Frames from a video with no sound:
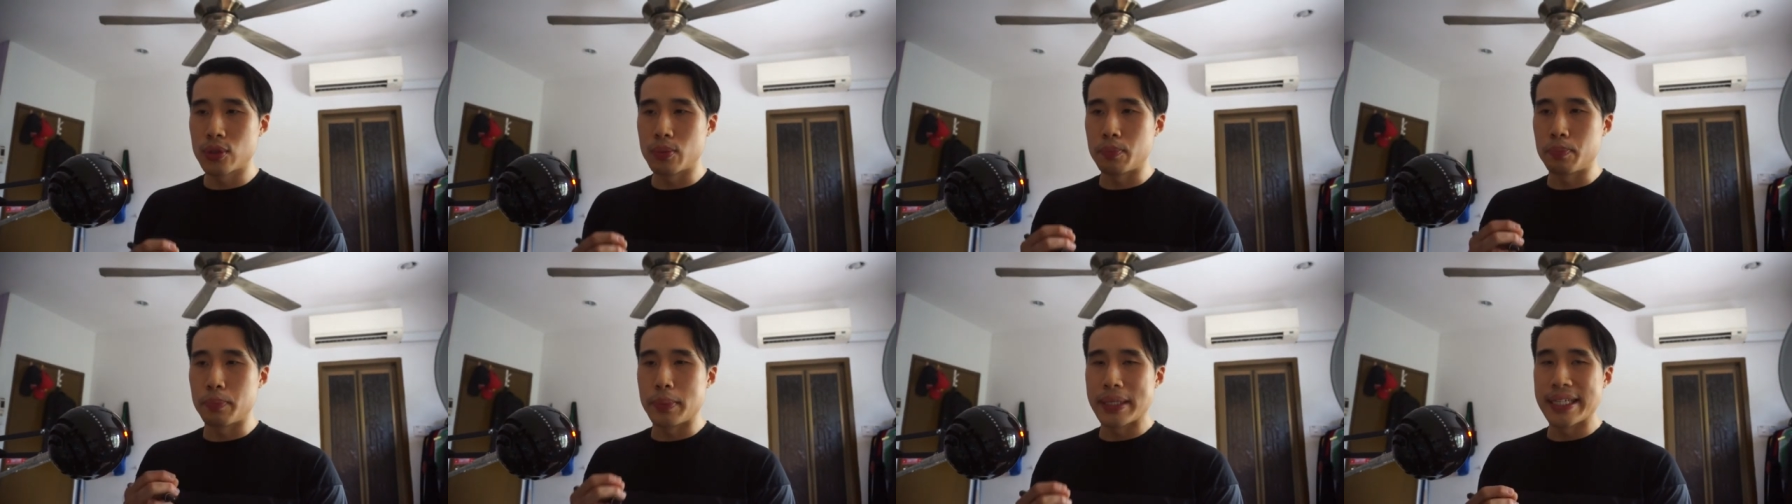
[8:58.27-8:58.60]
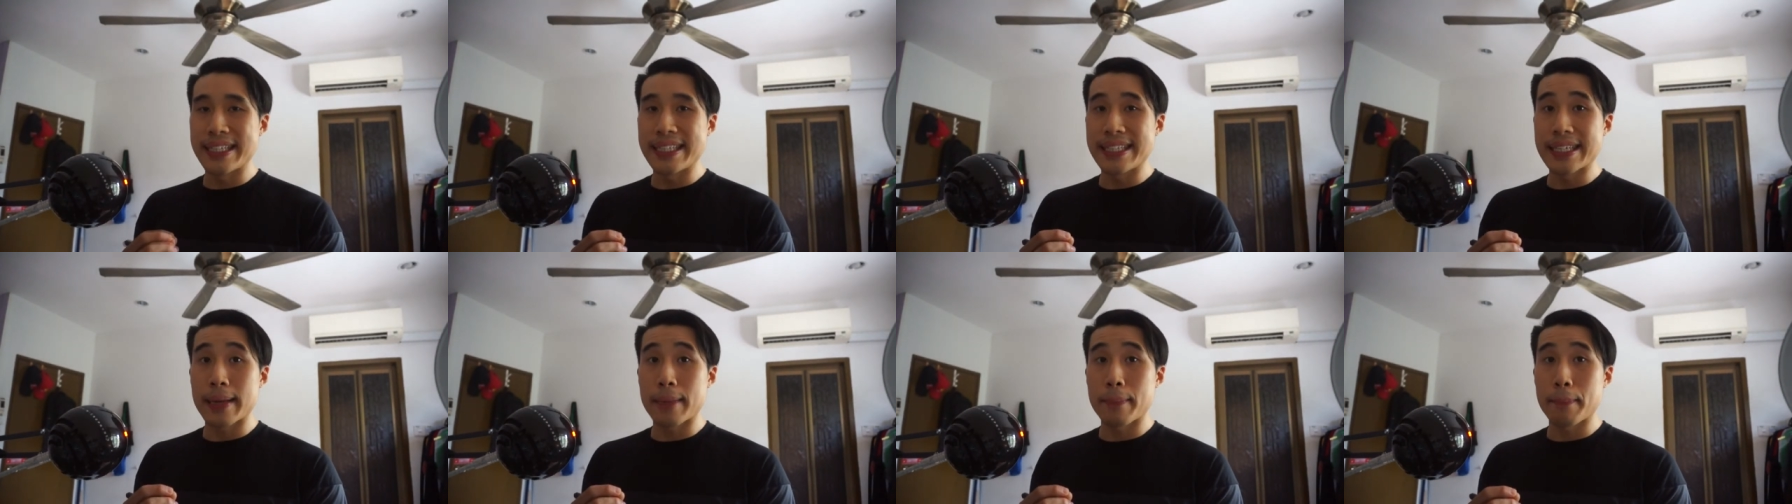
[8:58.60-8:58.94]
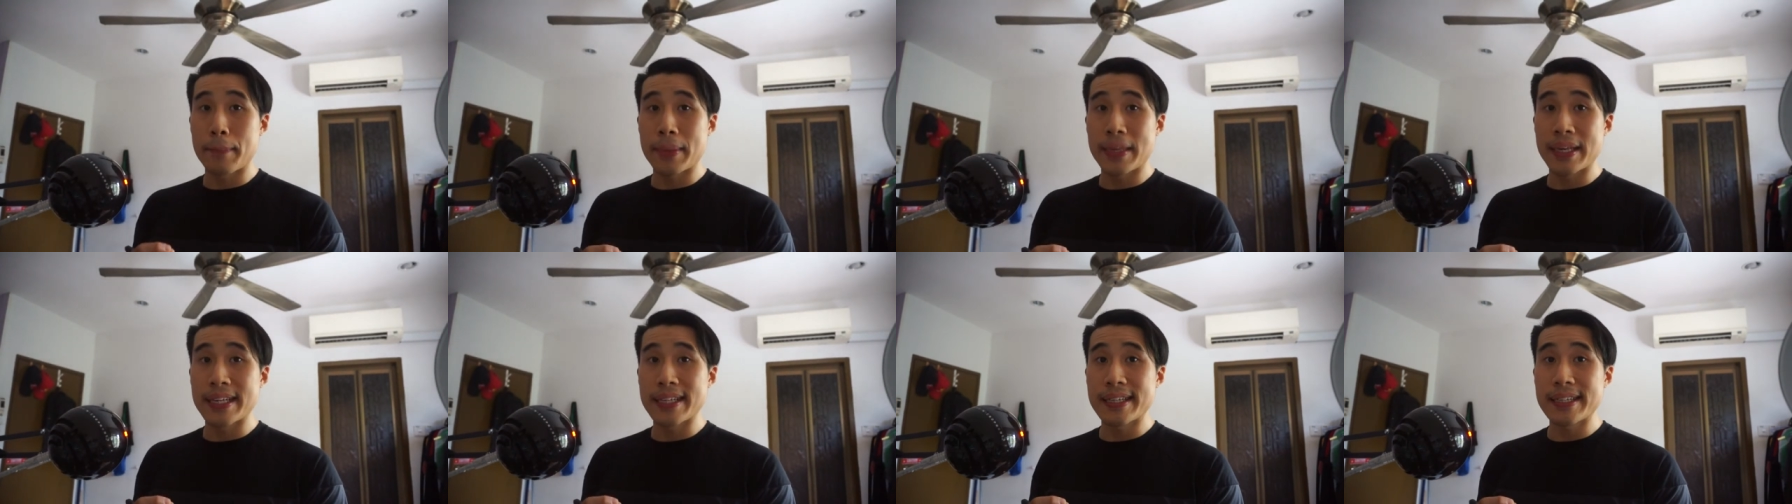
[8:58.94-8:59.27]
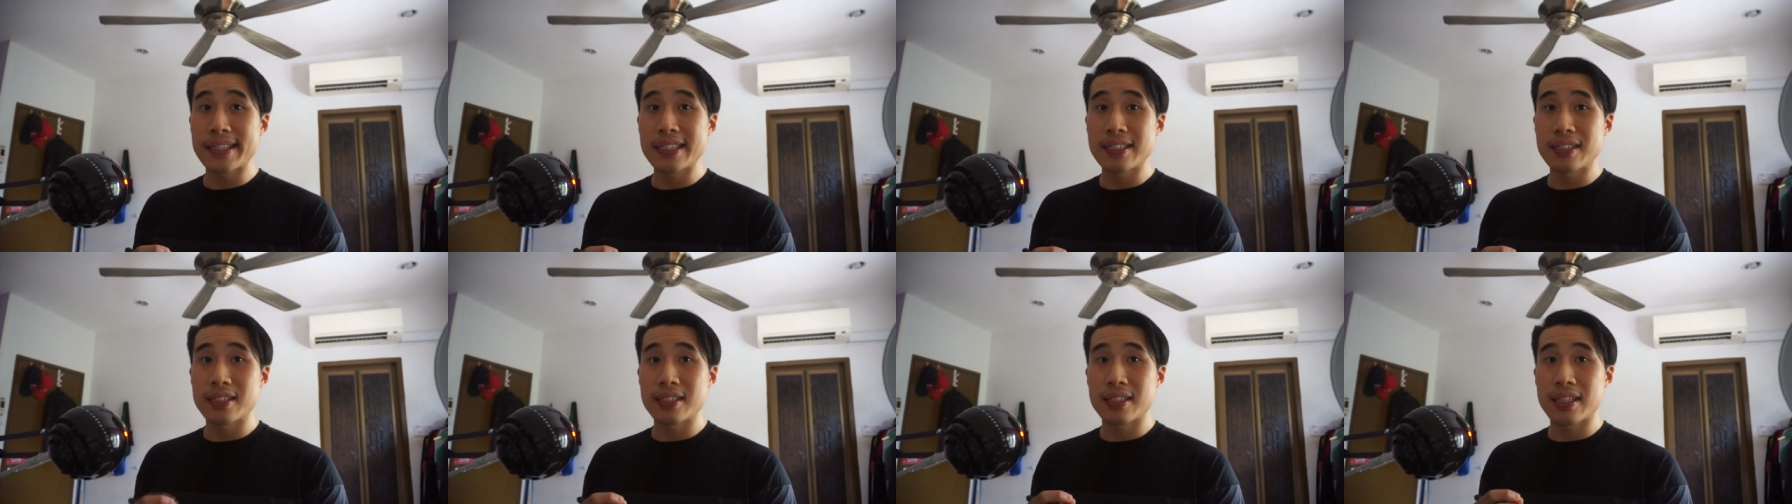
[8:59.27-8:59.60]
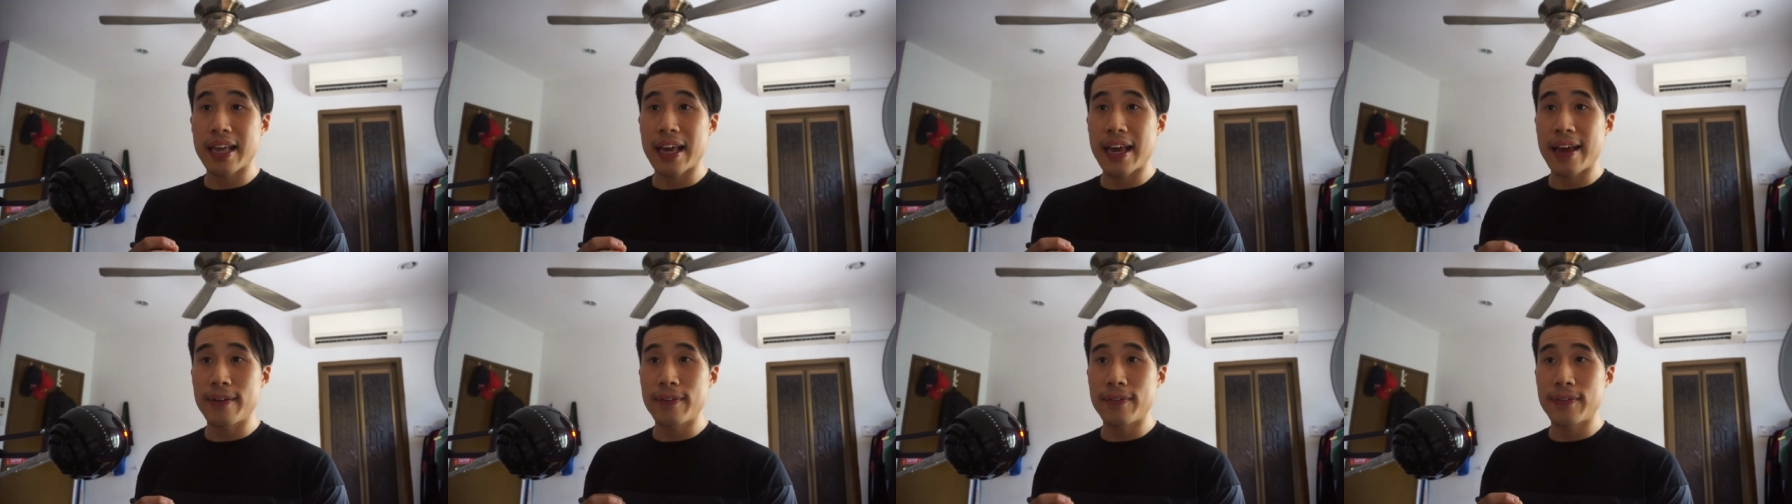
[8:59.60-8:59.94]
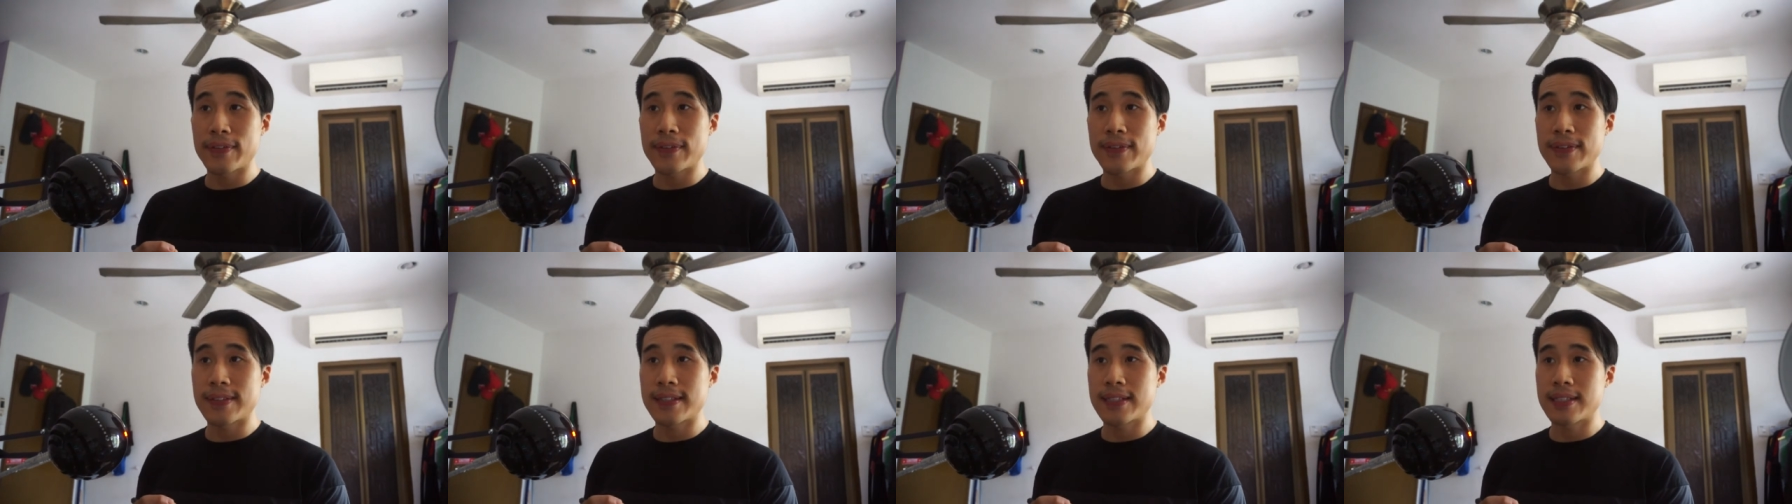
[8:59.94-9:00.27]
B and P's,
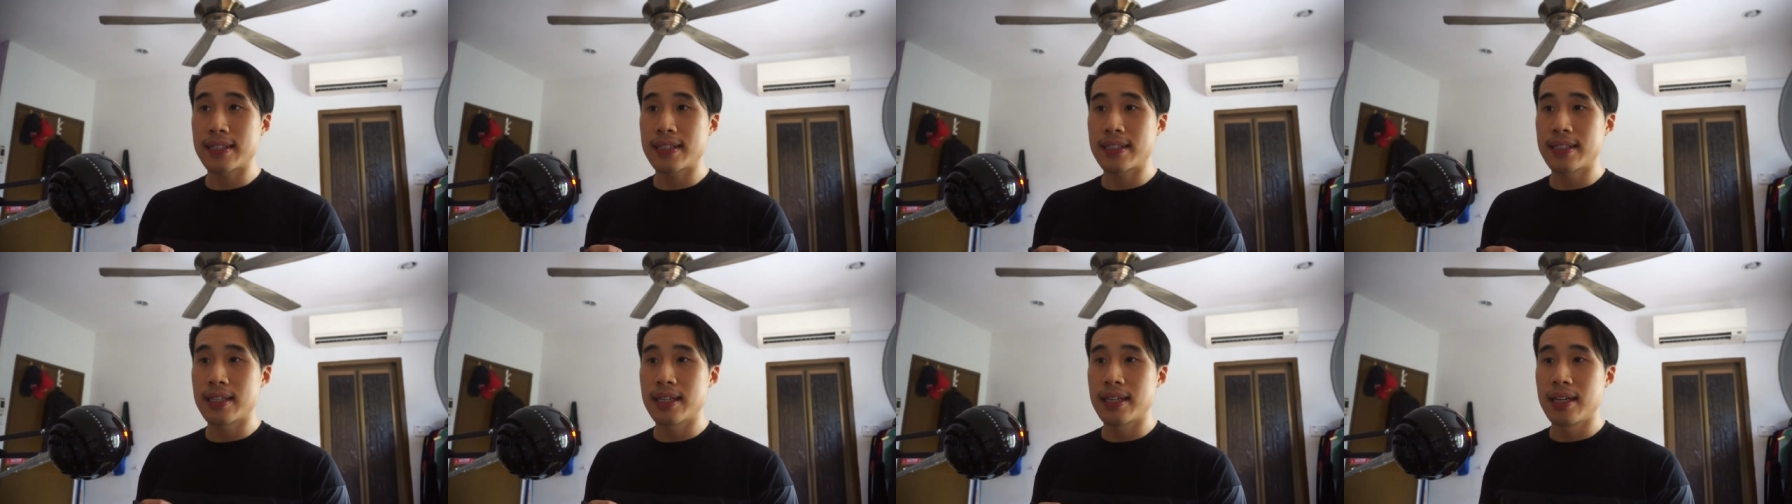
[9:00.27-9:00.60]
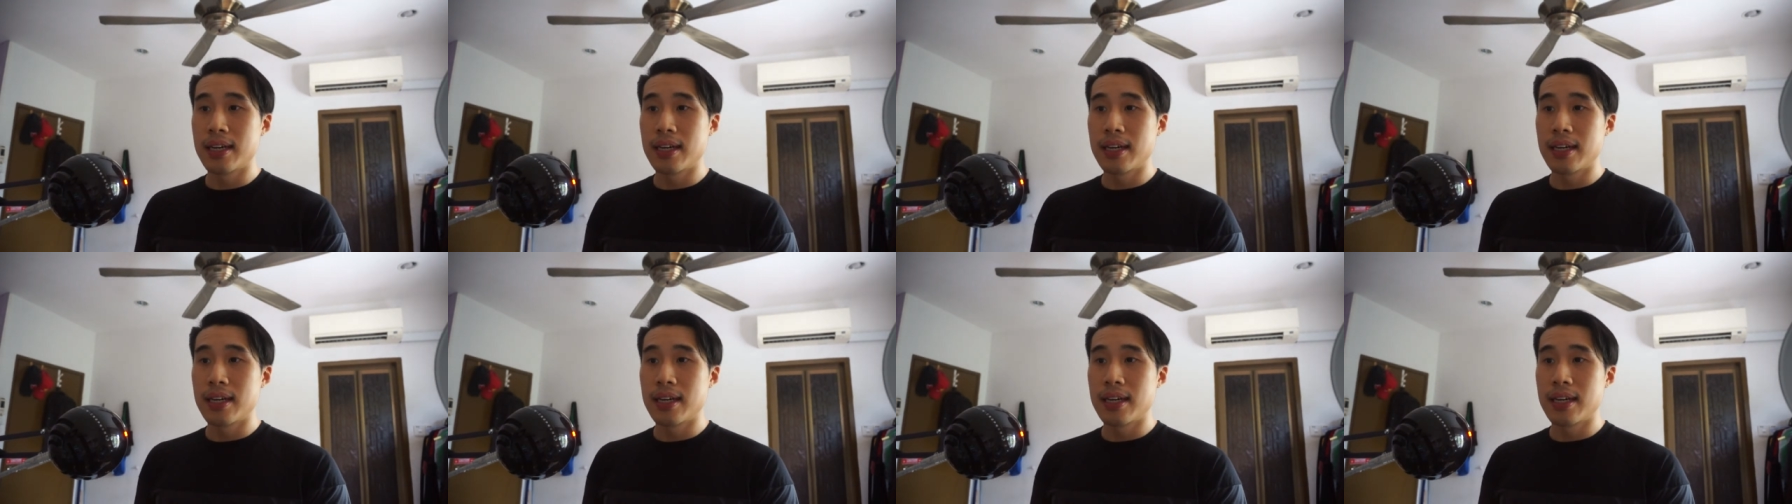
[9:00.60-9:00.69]
F's,